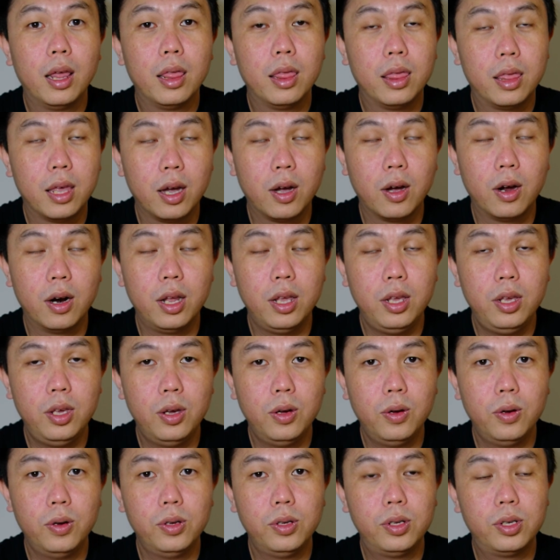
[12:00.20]
they're gonna
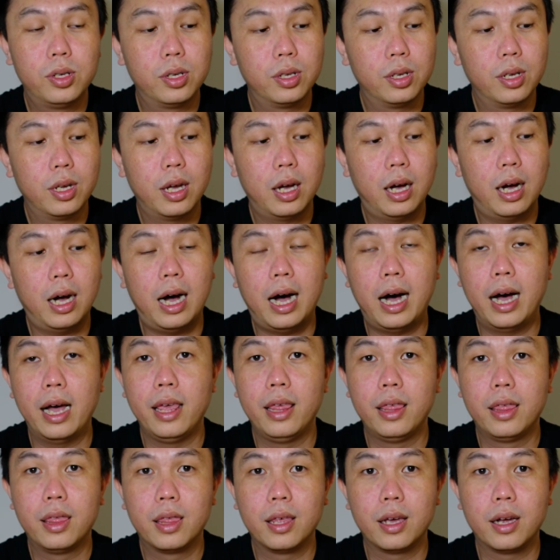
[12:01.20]
use
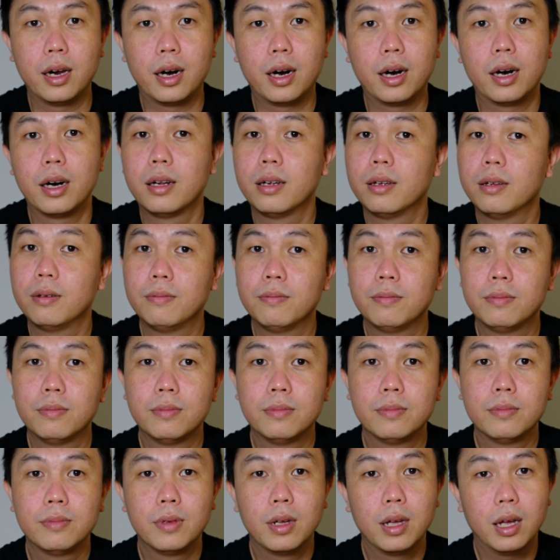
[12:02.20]
either
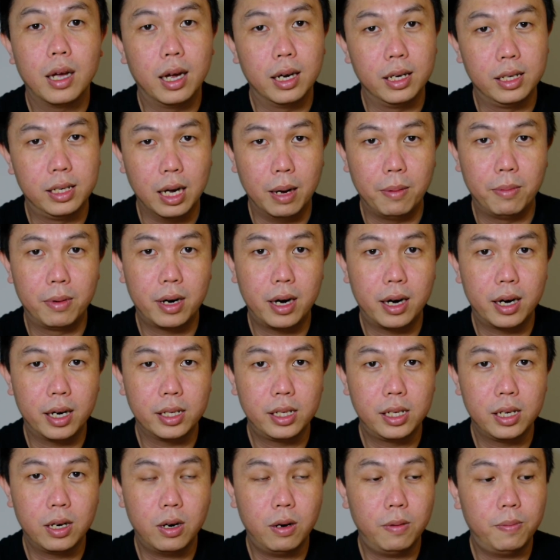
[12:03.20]
a Demerara
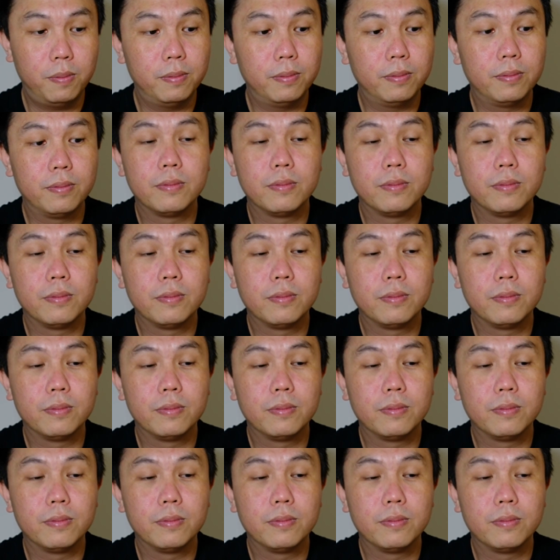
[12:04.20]
syrup